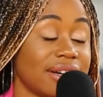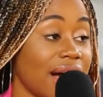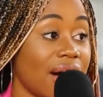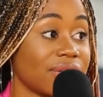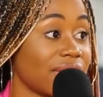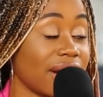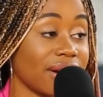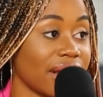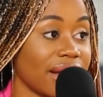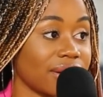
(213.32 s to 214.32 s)
out
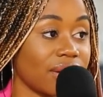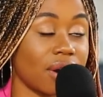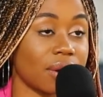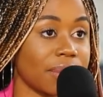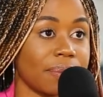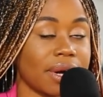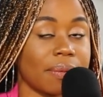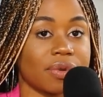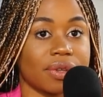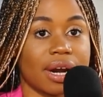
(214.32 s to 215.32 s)
there. Like, a lot of people
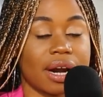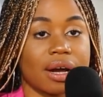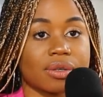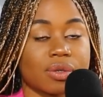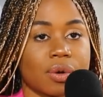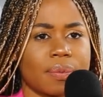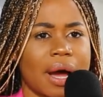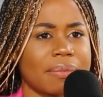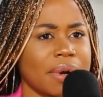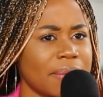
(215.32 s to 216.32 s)
come through that house. So
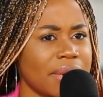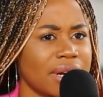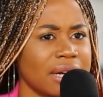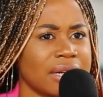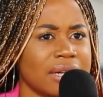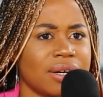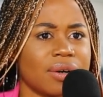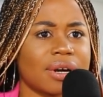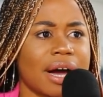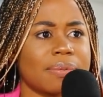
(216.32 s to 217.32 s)
I remember
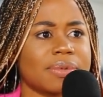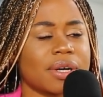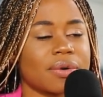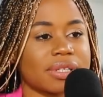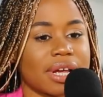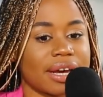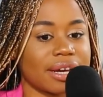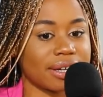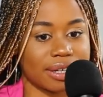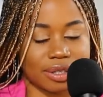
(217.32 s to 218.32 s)
Kabza was, like,
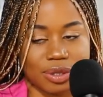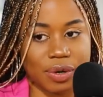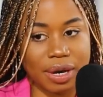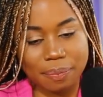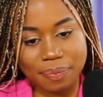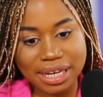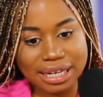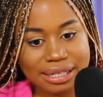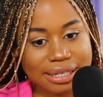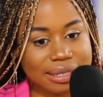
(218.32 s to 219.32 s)
doing a
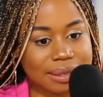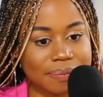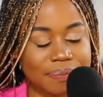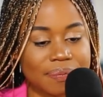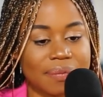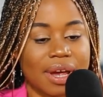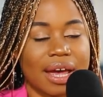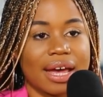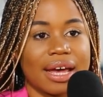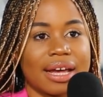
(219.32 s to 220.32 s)
beat,
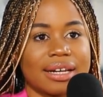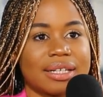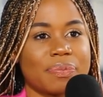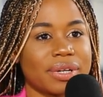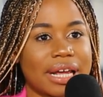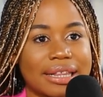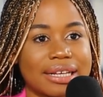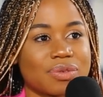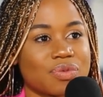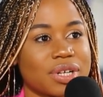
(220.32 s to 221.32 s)
and he put, like,
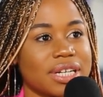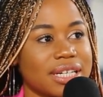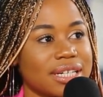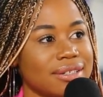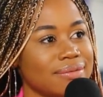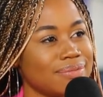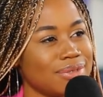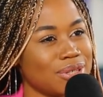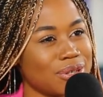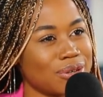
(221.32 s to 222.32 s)
these really,
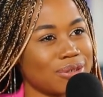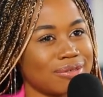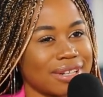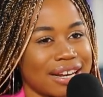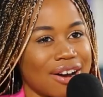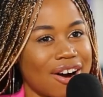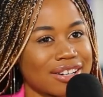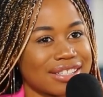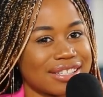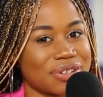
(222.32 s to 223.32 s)
like,
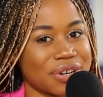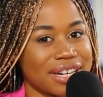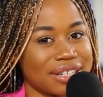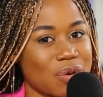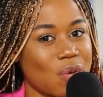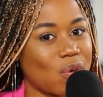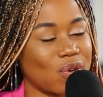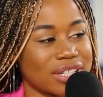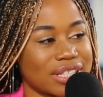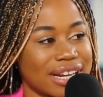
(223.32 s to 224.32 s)
heartstring
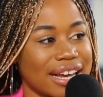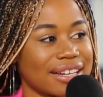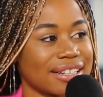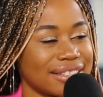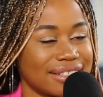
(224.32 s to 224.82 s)
chords, like,